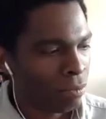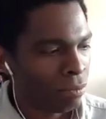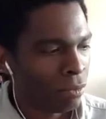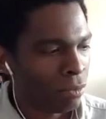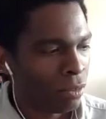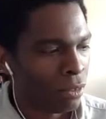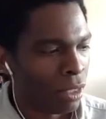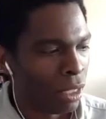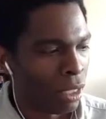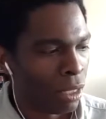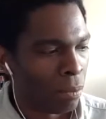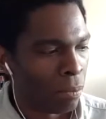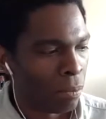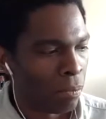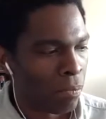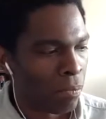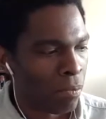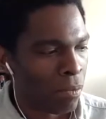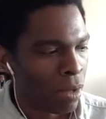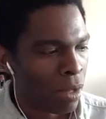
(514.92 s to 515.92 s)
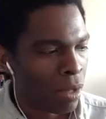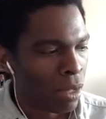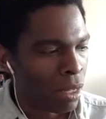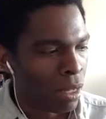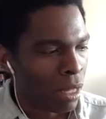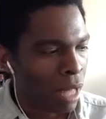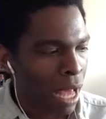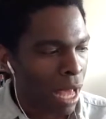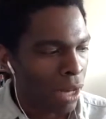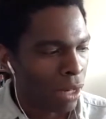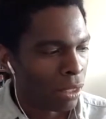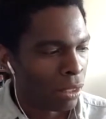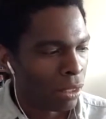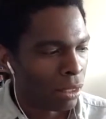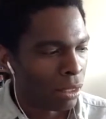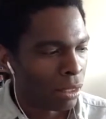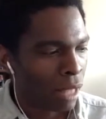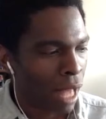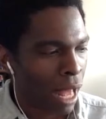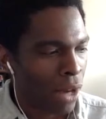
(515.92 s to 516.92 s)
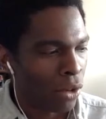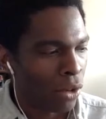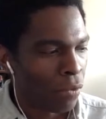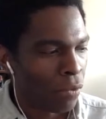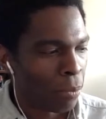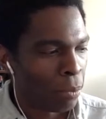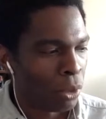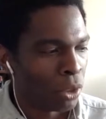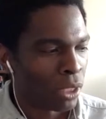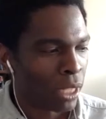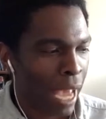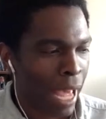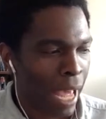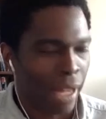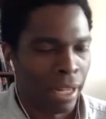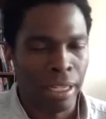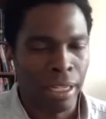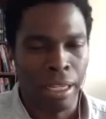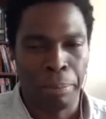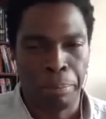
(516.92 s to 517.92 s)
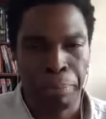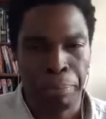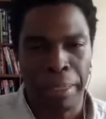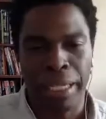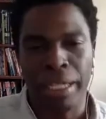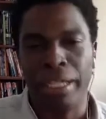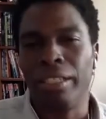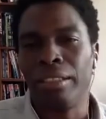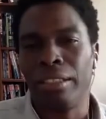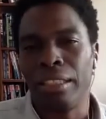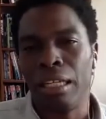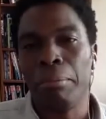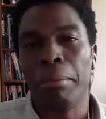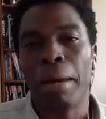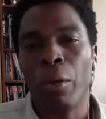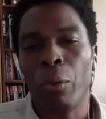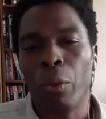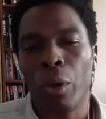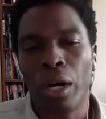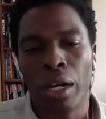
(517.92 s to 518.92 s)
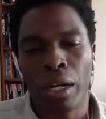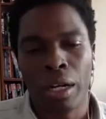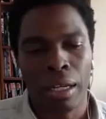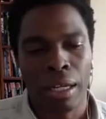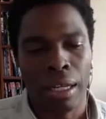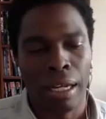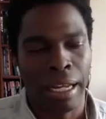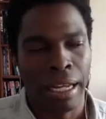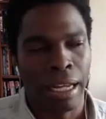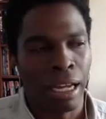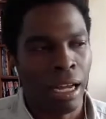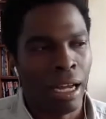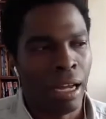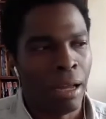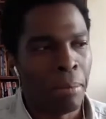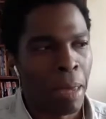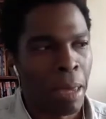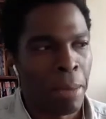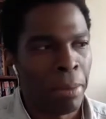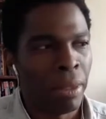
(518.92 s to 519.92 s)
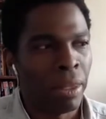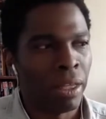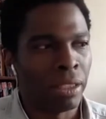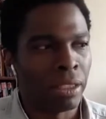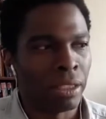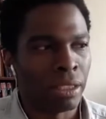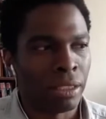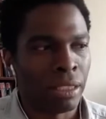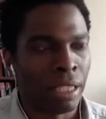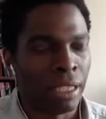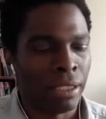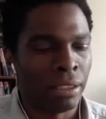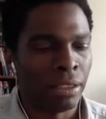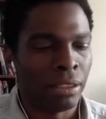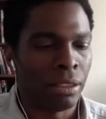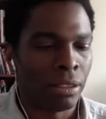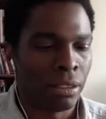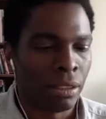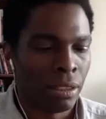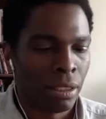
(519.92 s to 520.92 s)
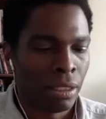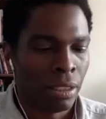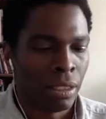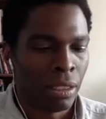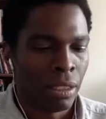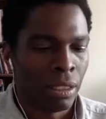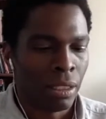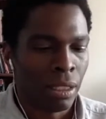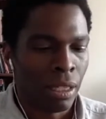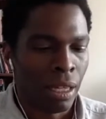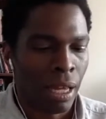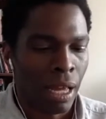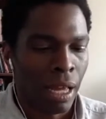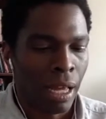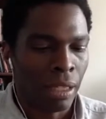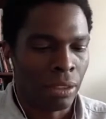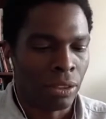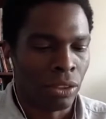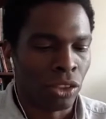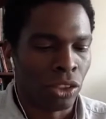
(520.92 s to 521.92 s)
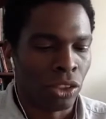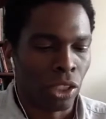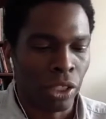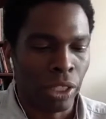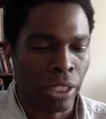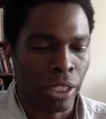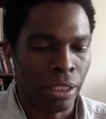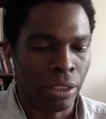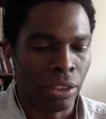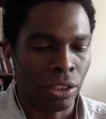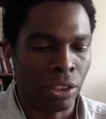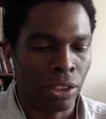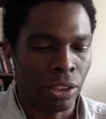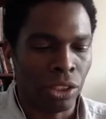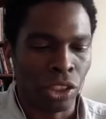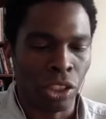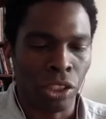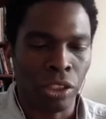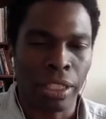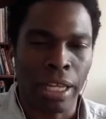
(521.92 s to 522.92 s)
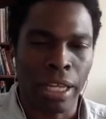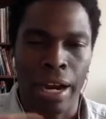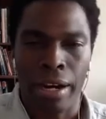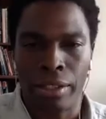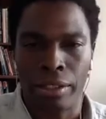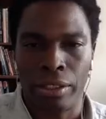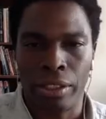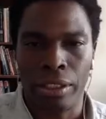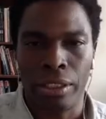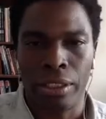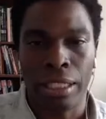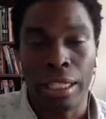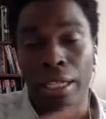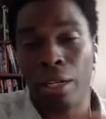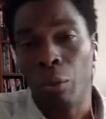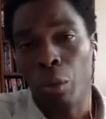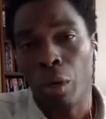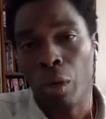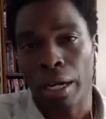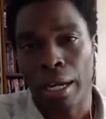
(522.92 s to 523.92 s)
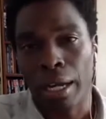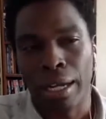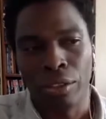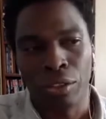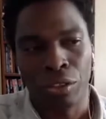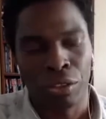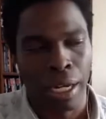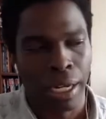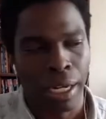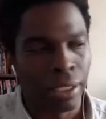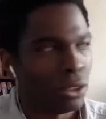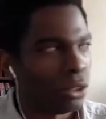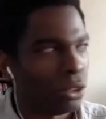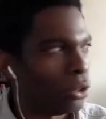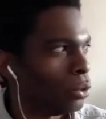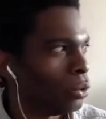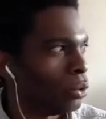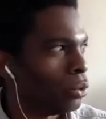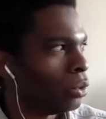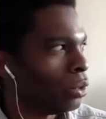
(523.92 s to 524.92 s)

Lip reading: I don't know if a musicality appears in my work. Like maybe there's a sense during certain characters in a work, I'll try to